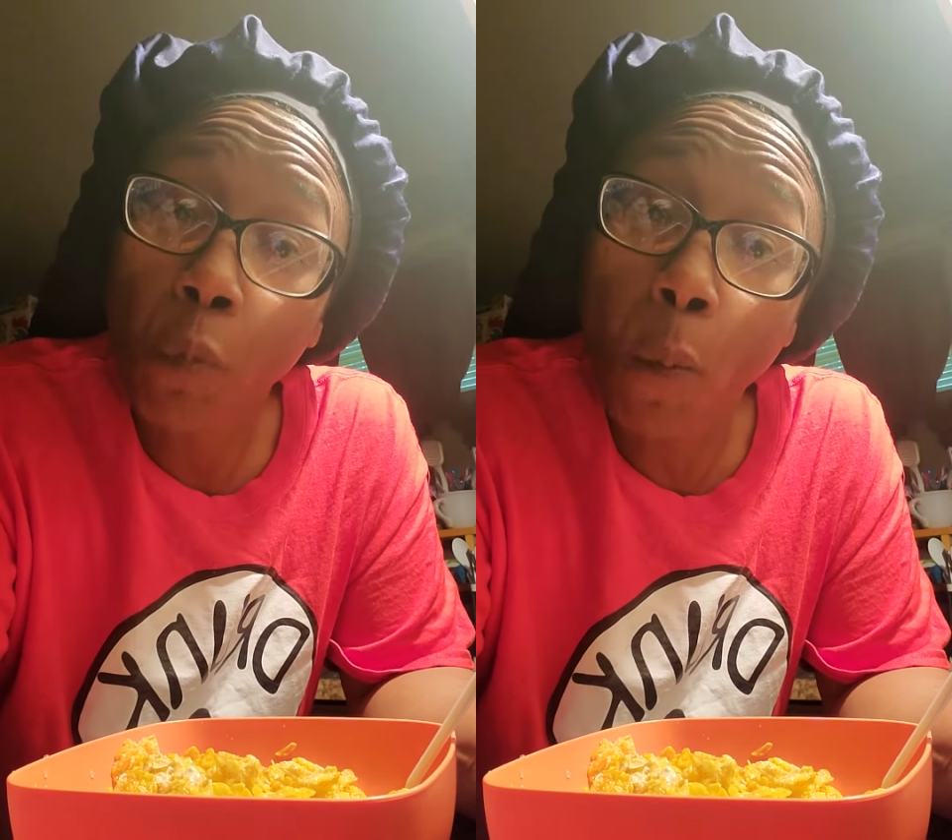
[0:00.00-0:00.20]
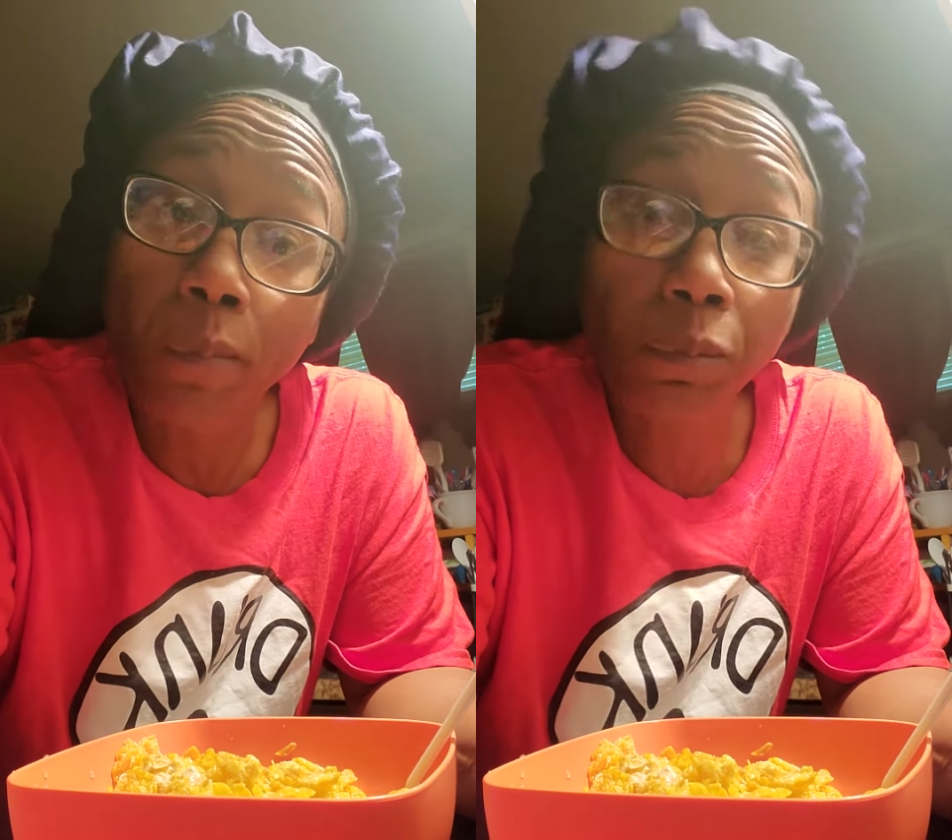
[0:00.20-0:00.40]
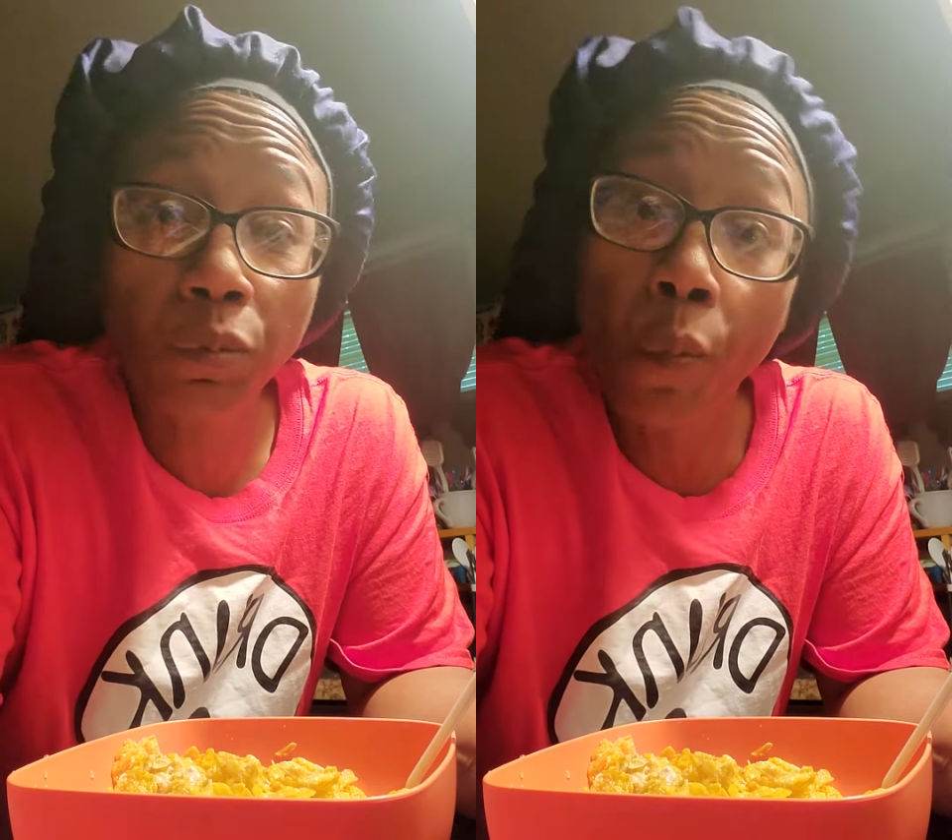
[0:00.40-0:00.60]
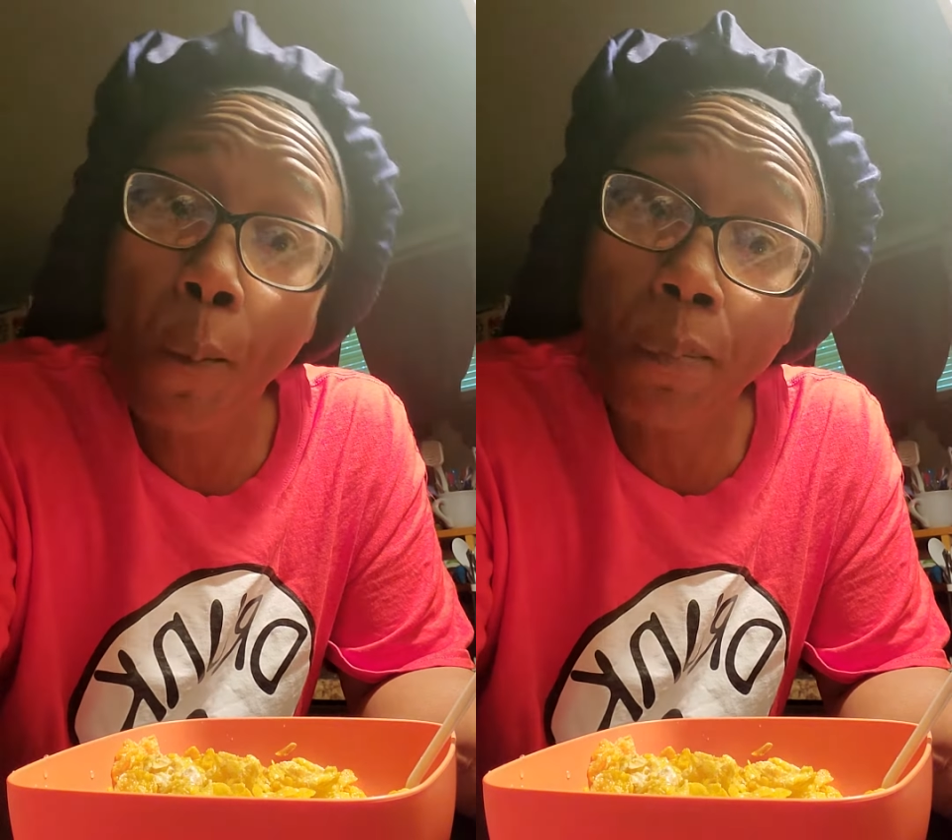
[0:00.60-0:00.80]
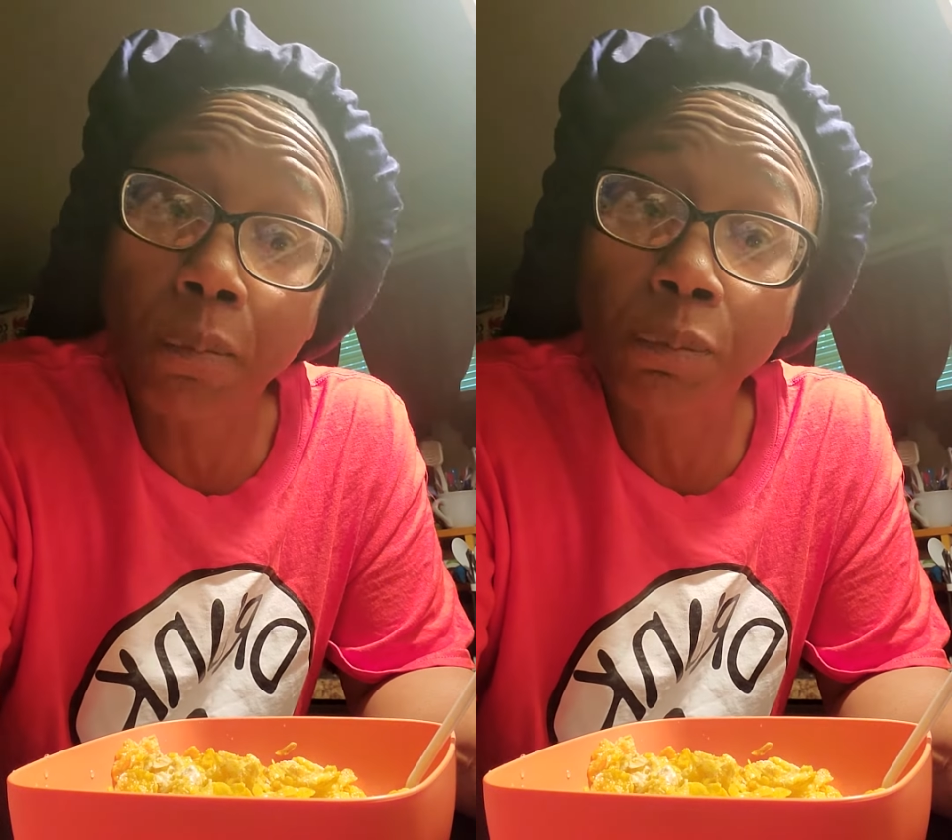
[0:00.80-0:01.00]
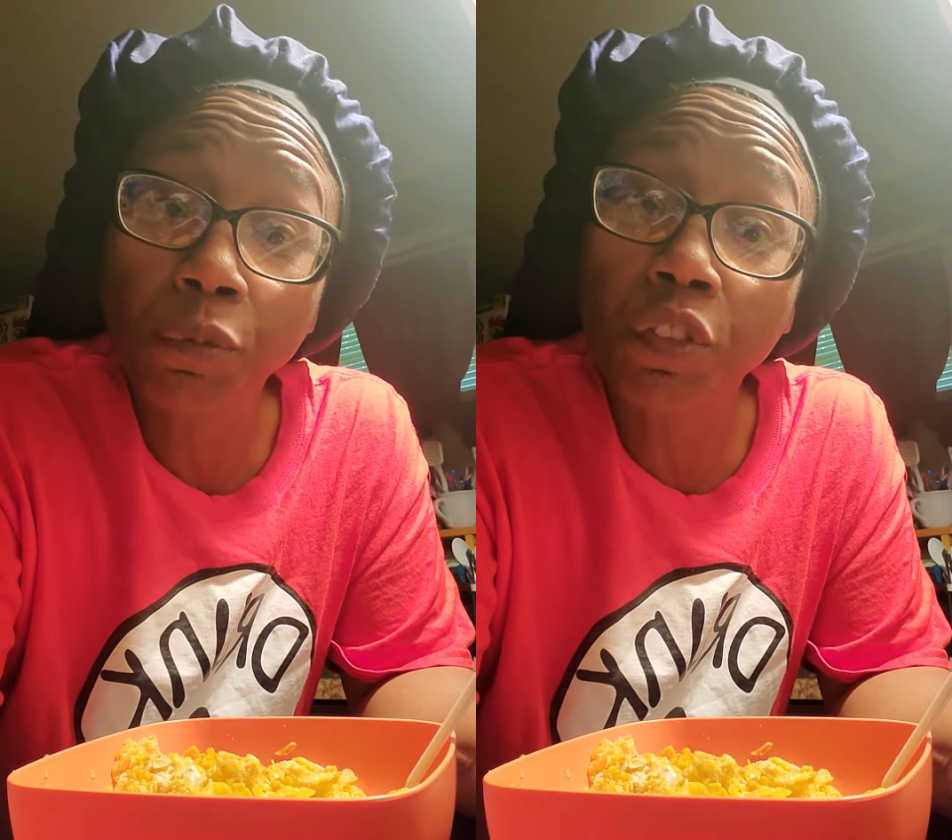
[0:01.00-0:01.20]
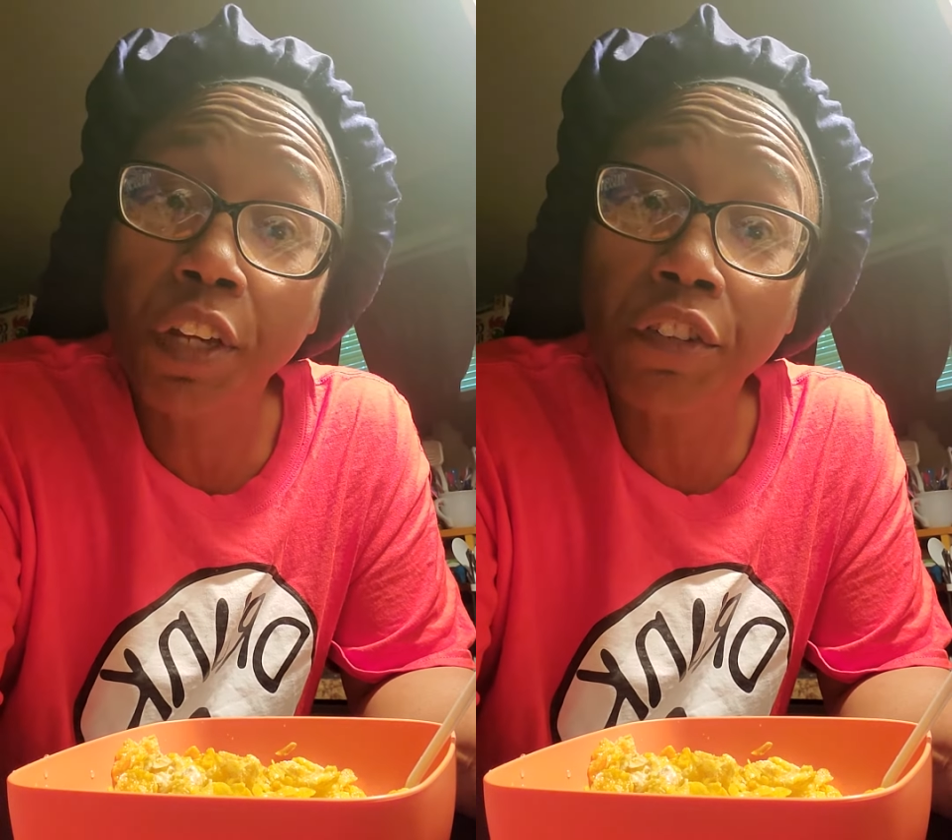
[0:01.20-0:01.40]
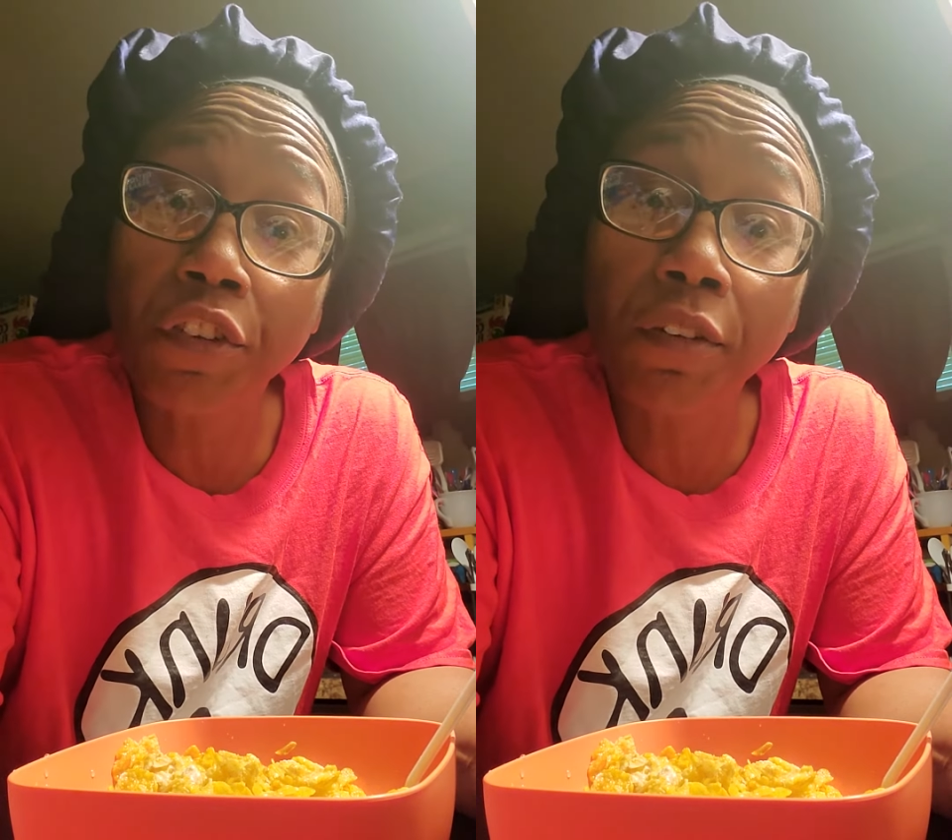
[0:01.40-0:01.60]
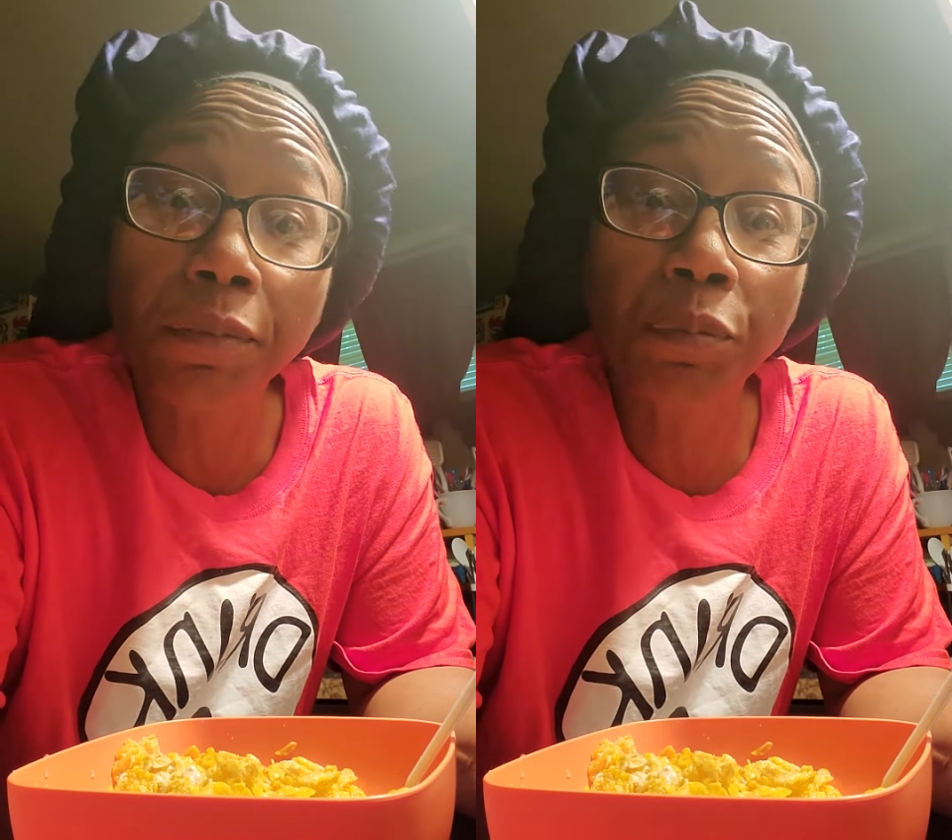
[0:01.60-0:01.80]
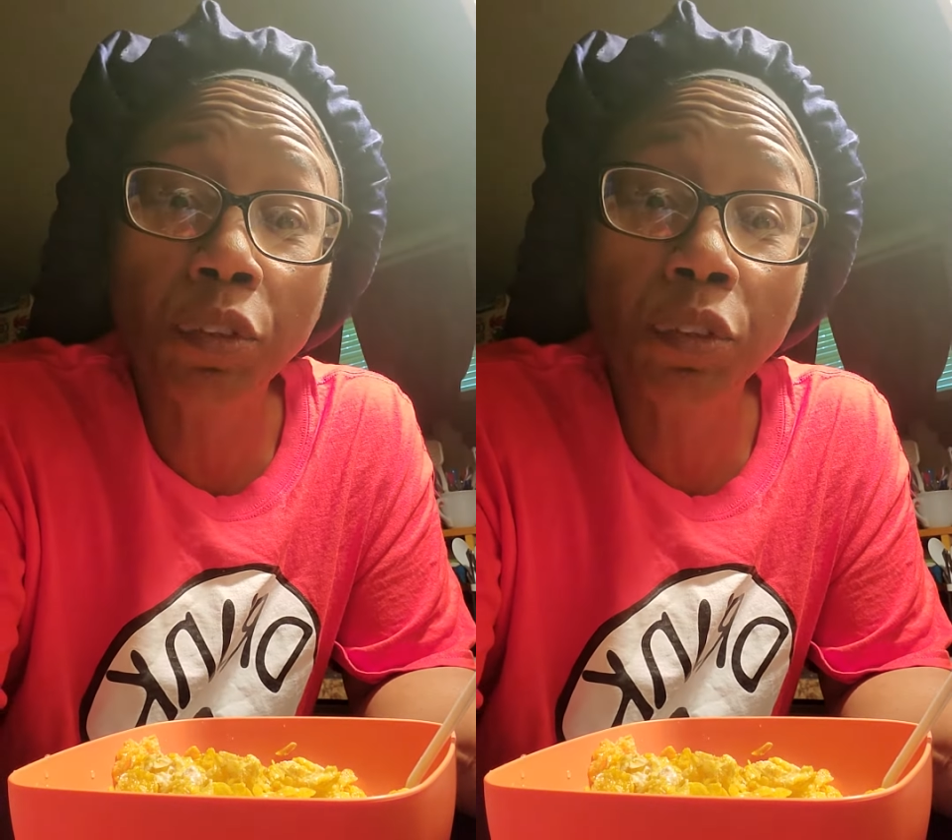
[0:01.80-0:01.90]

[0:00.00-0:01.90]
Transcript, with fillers: Mm-mm-mm. Thank you.